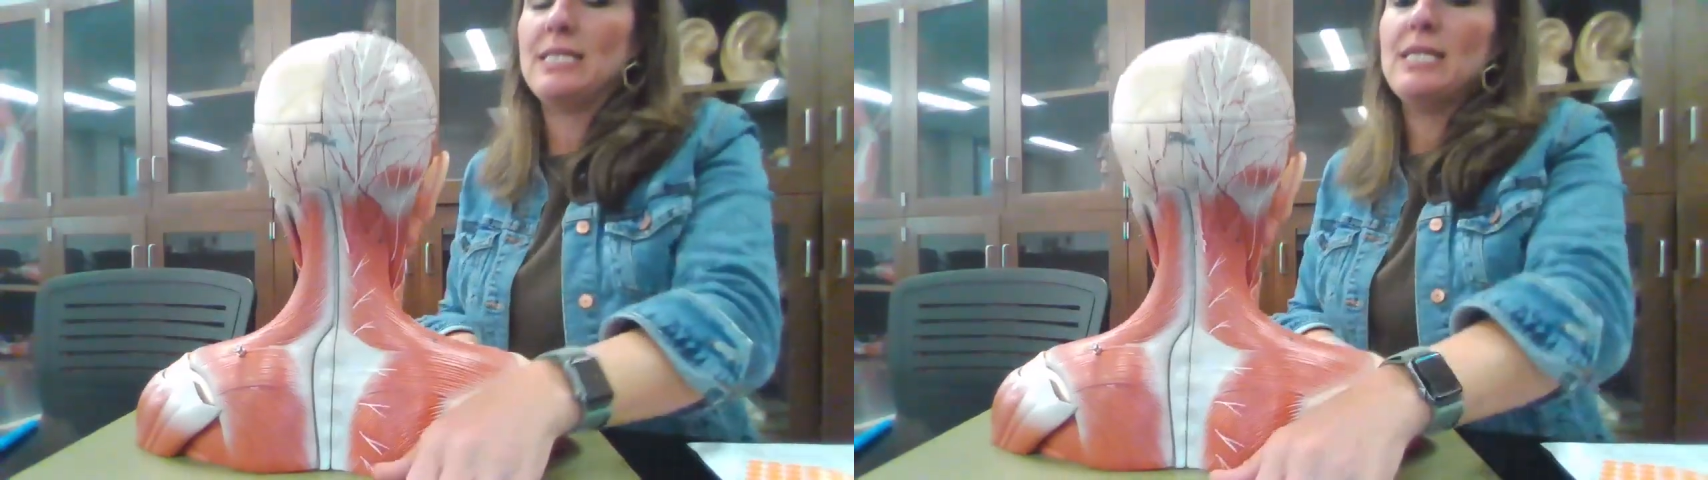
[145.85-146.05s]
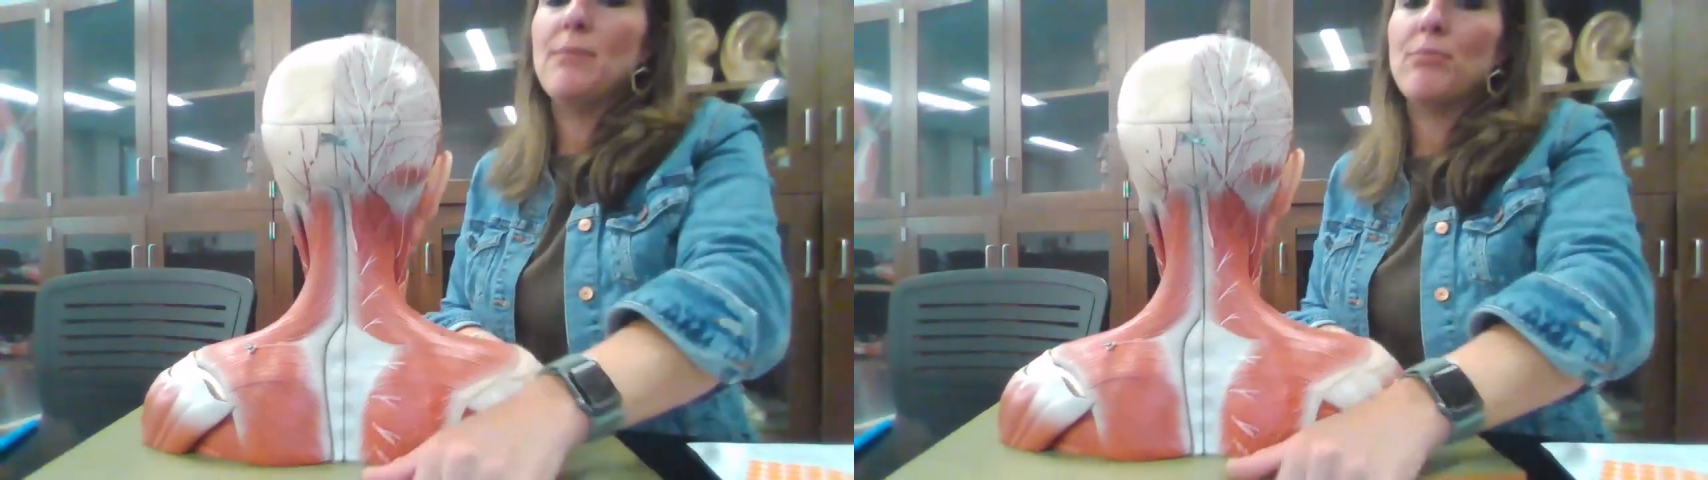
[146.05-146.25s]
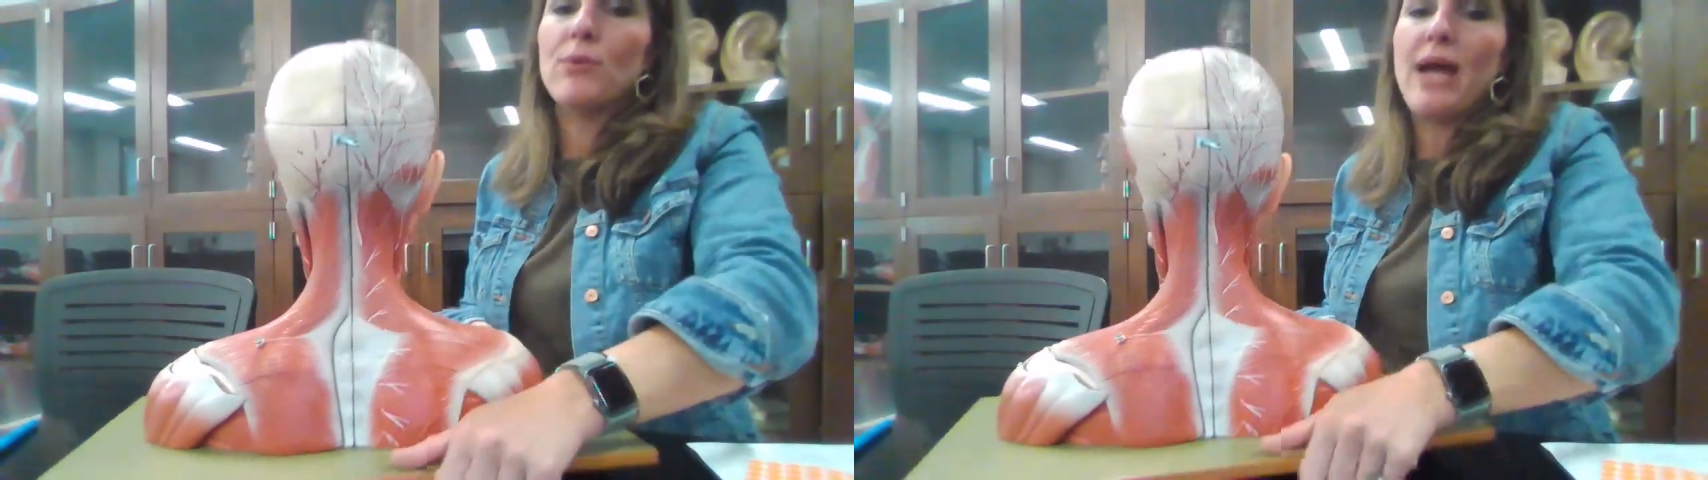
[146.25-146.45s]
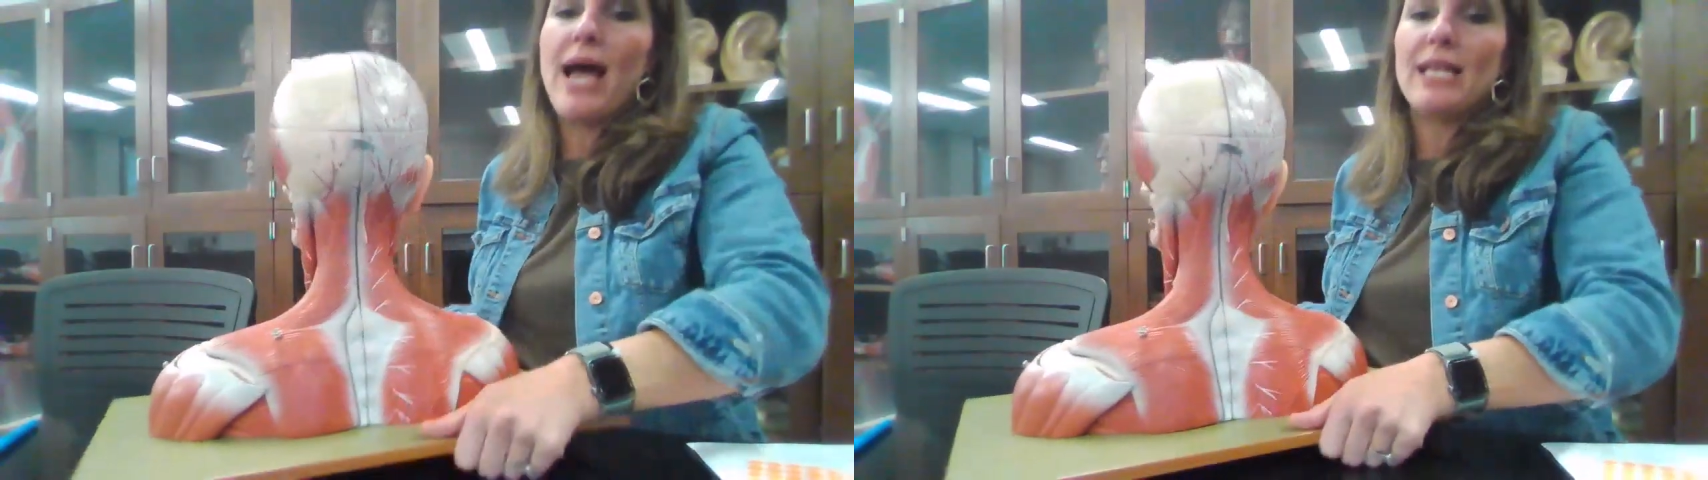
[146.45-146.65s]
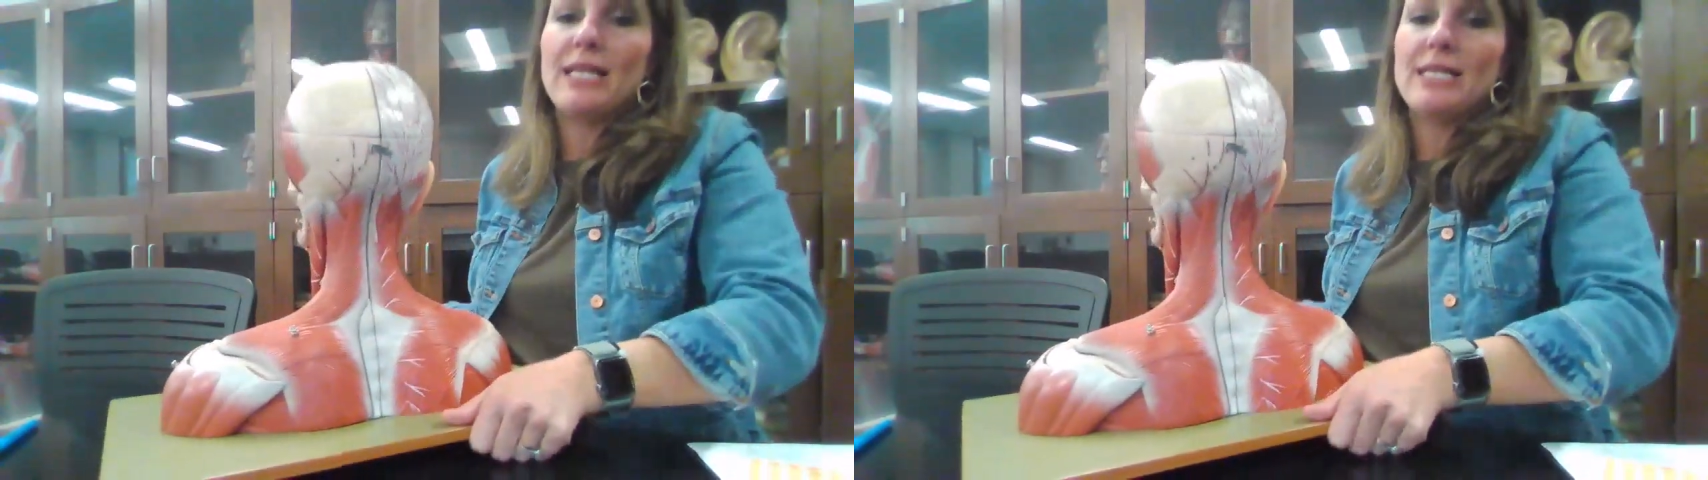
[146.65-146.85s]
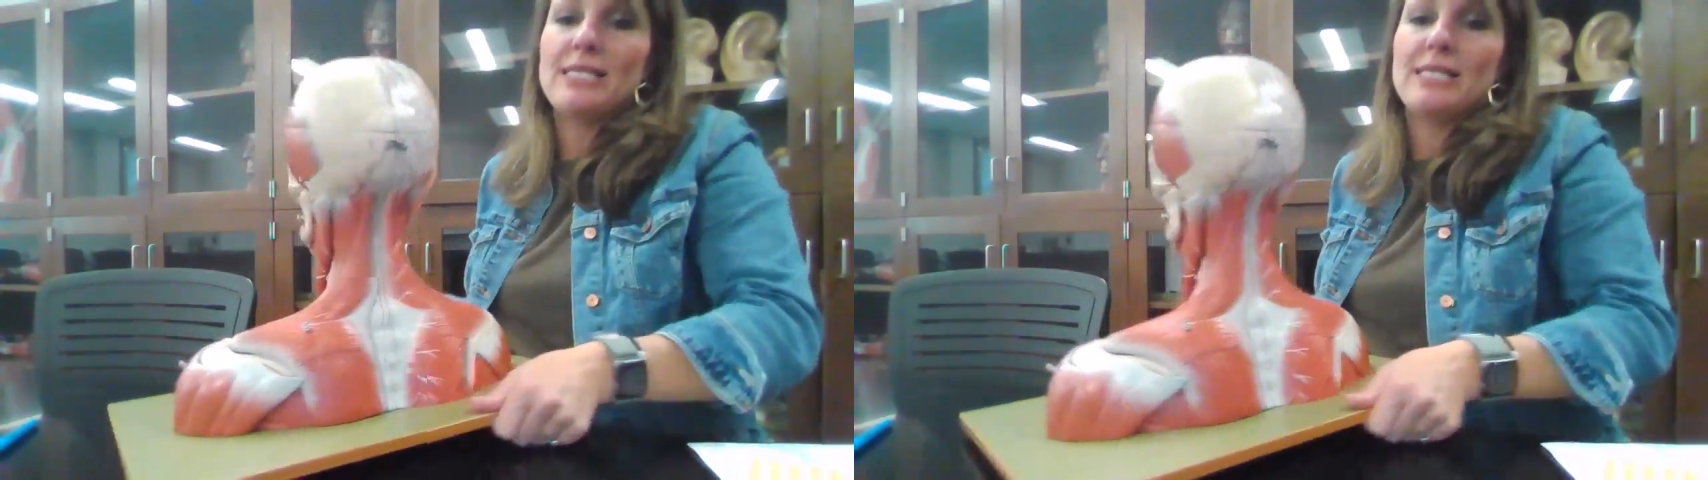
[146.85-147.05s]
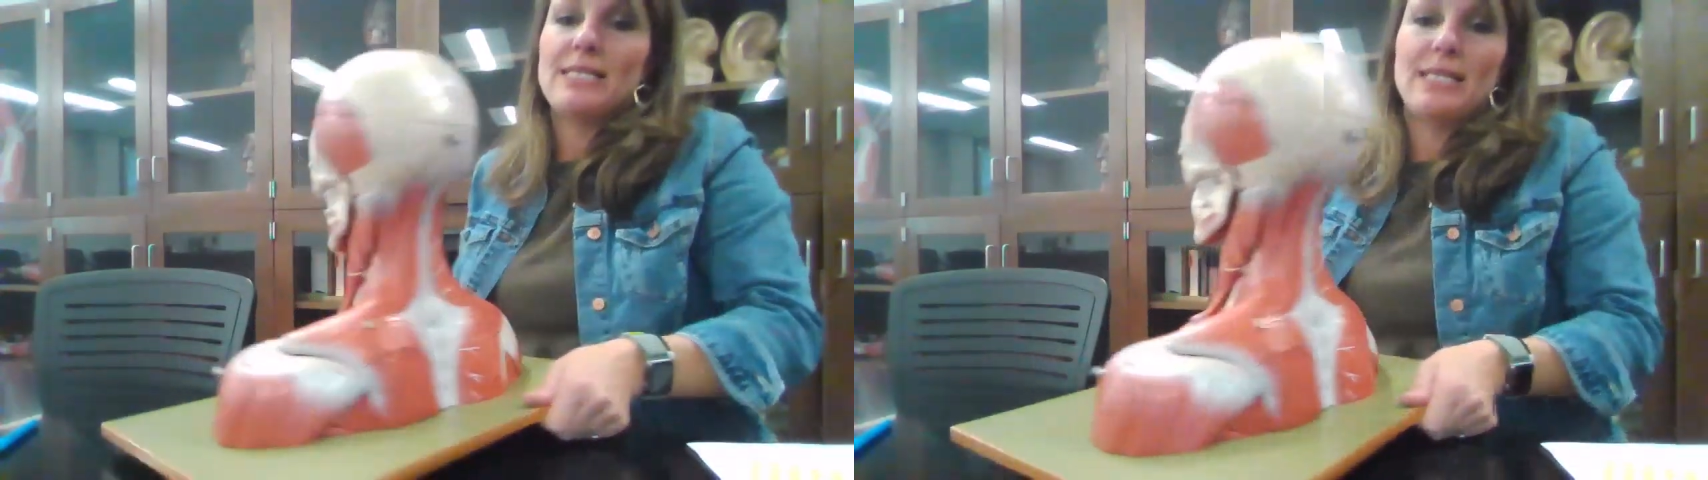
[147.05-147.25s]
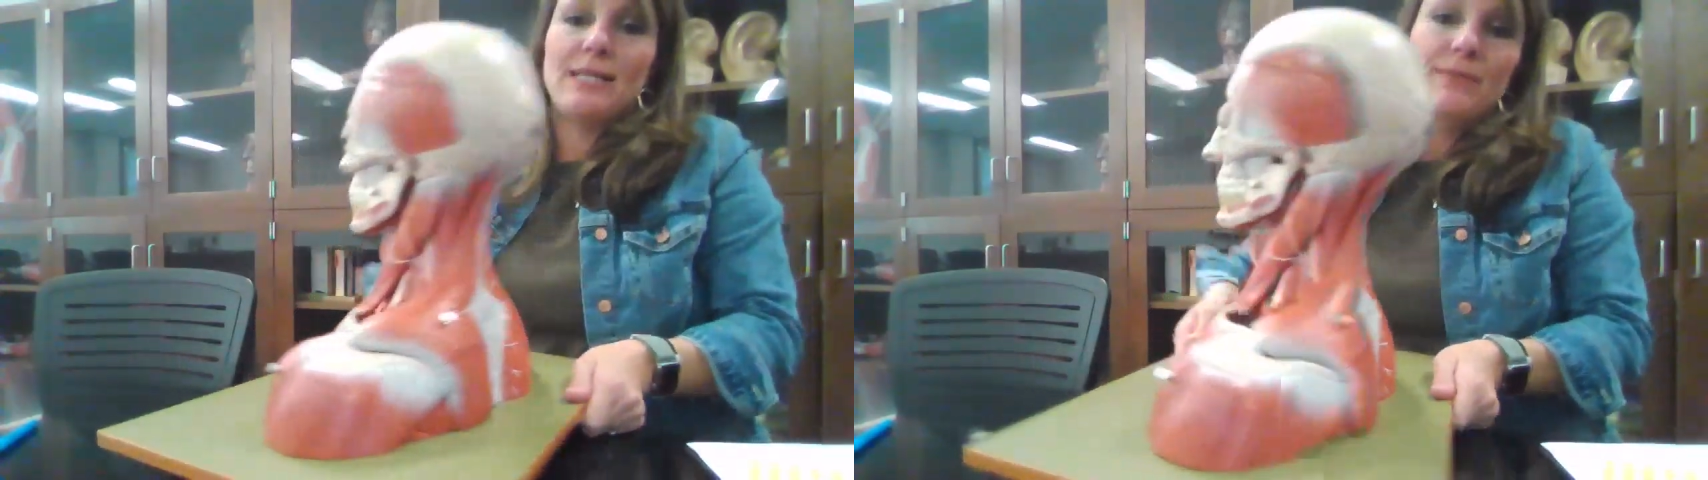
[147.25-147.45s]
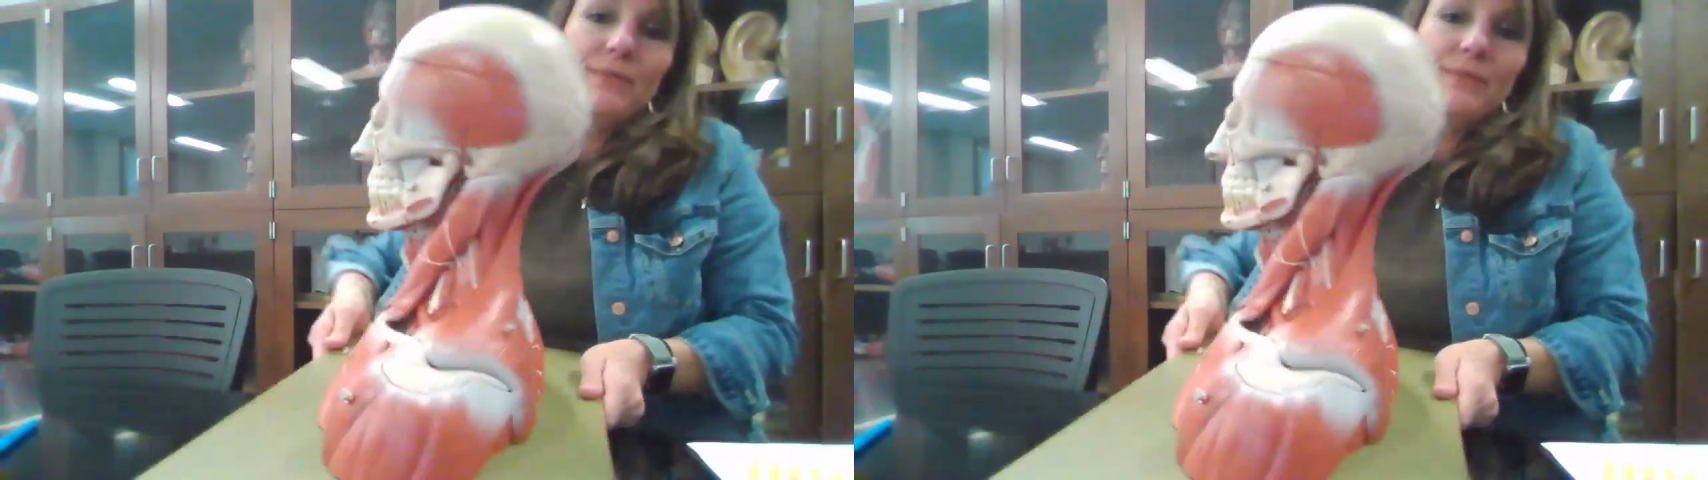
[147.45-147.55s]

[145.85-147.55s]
temporalis.